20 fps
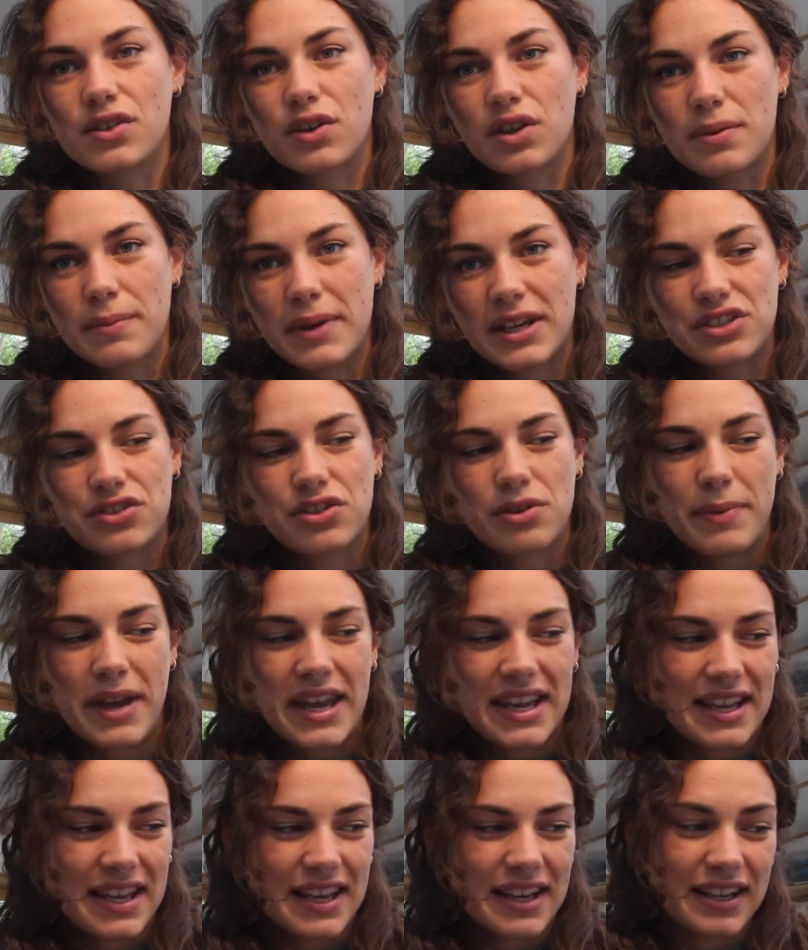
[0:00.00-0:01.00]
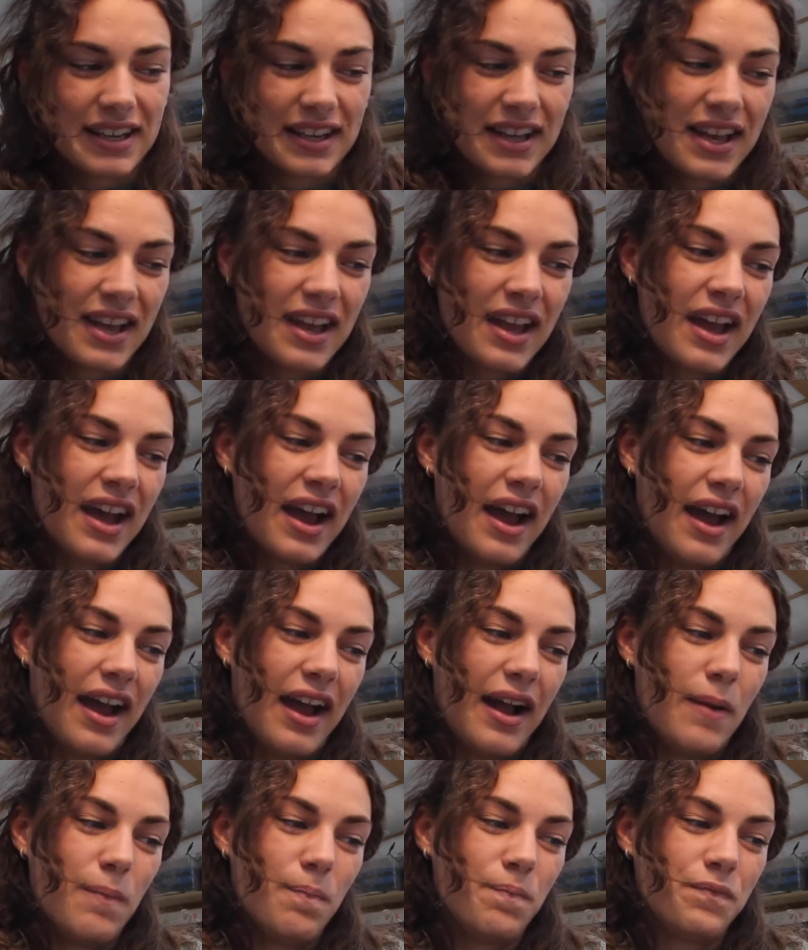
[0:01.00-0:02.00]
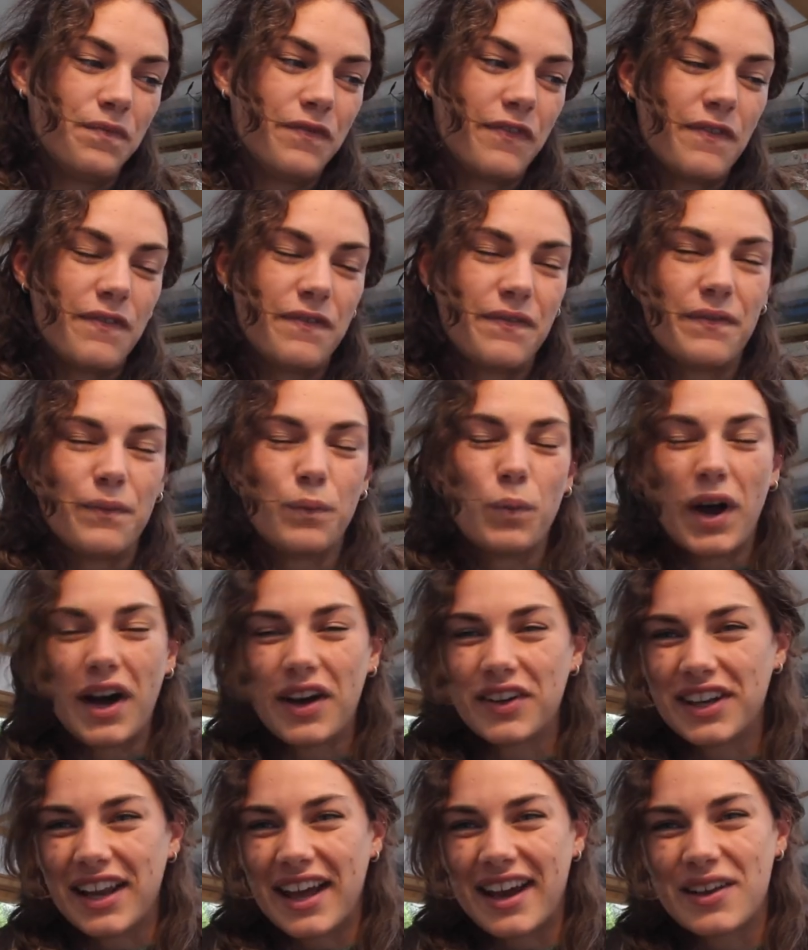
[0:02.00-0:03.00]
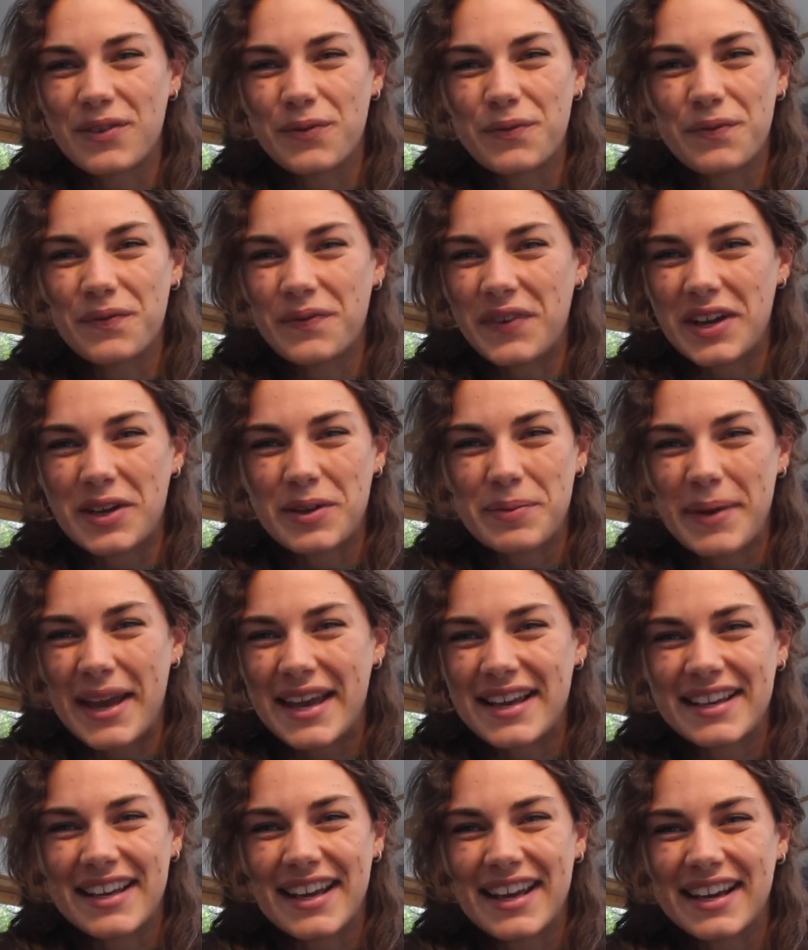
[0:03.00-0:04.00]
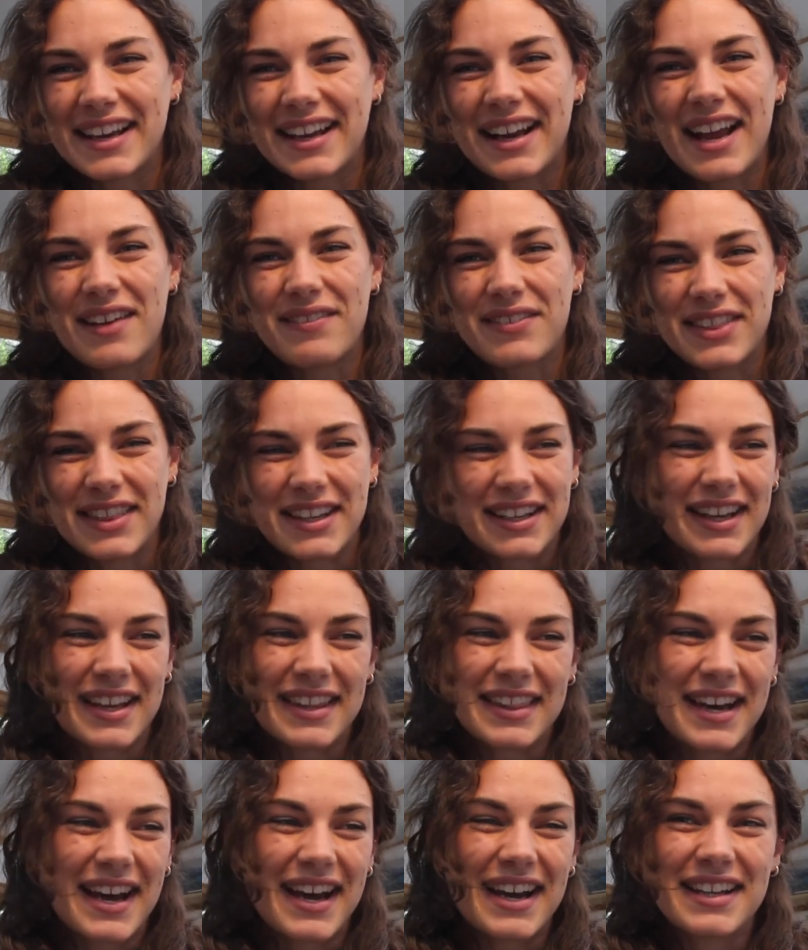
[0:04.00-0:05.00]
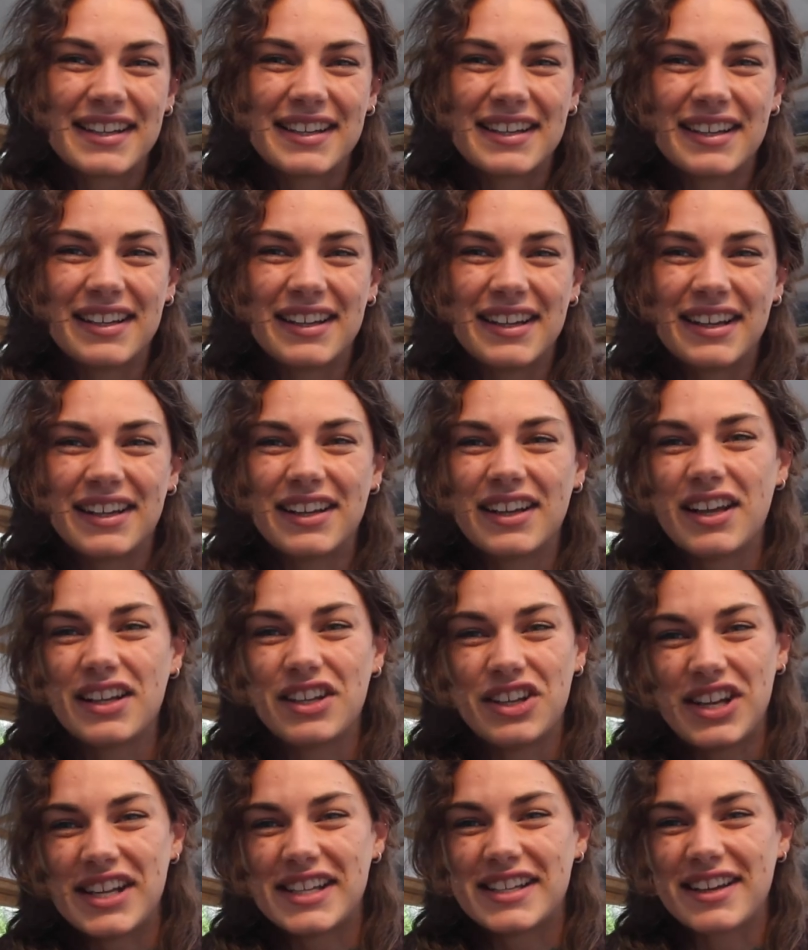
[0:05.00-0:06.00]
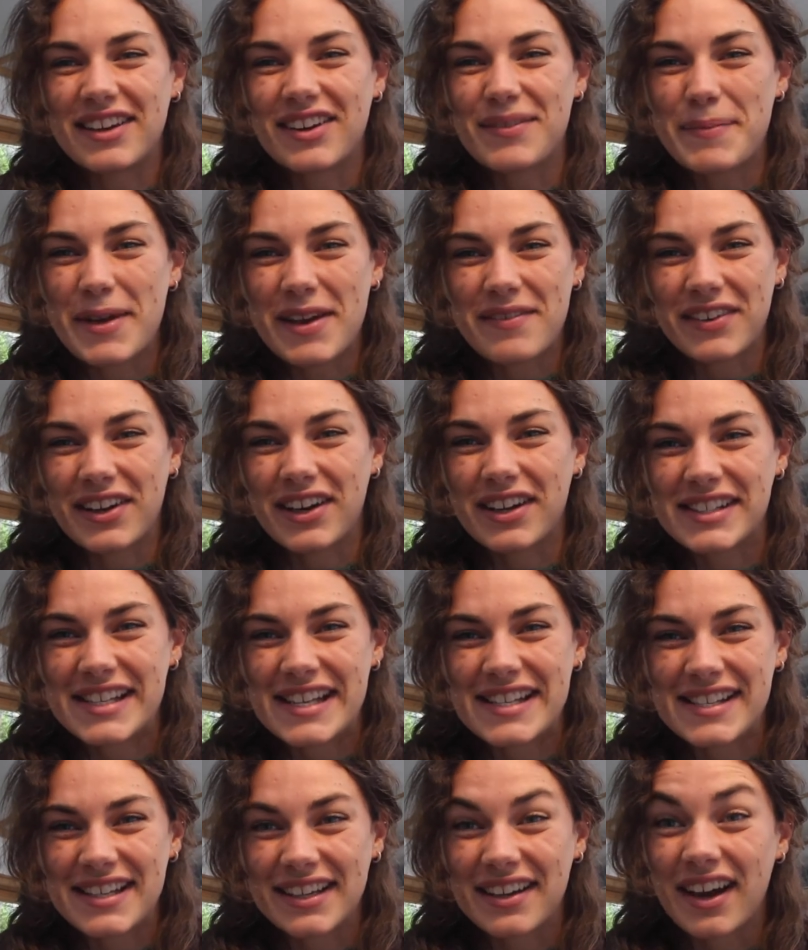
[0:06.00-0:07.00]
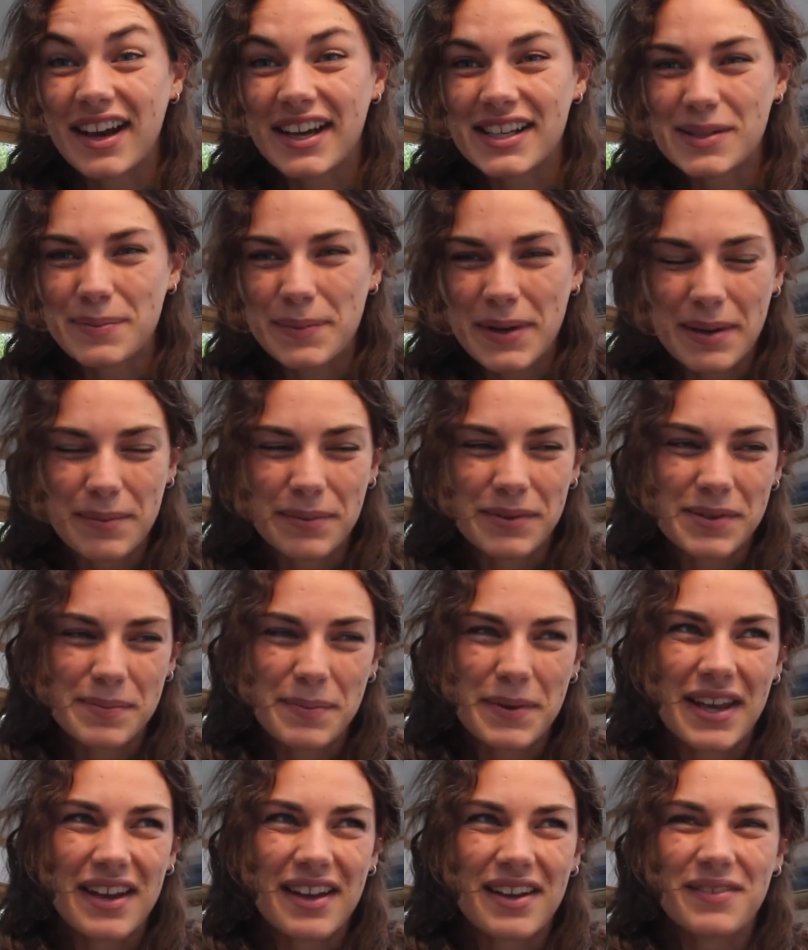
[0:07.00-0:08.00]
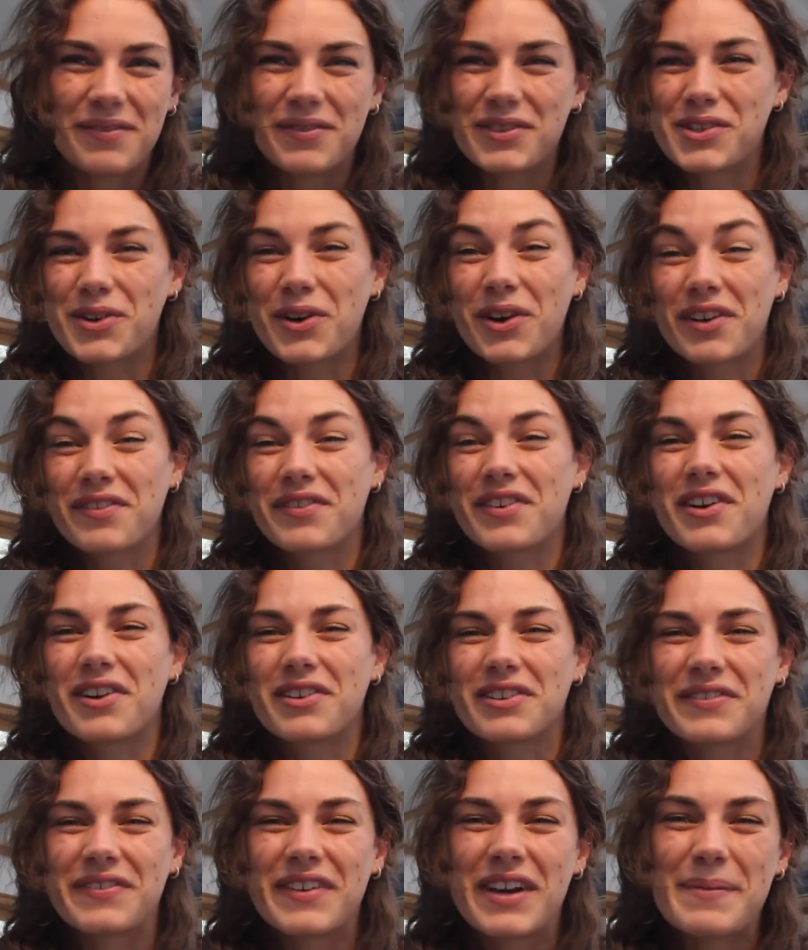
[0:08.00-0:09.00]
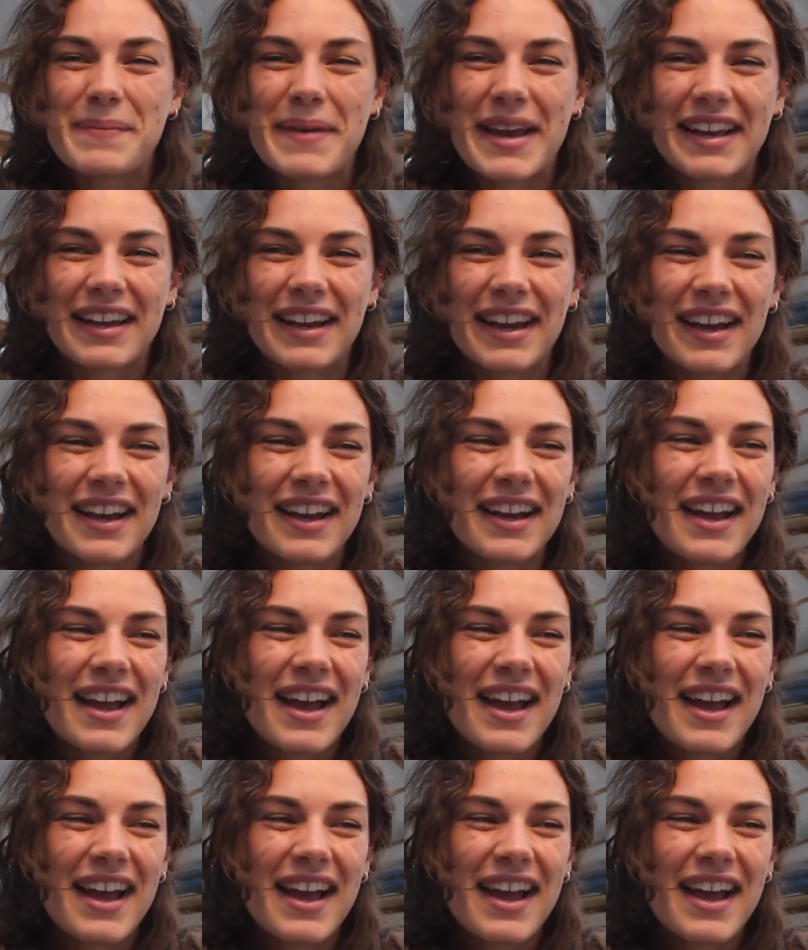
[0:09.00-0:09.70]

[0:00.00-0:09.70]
documentary making, wildlife filmmaking, everything like that. You need a bit of an artistic eye to be able to be a photographer or a filmmaker.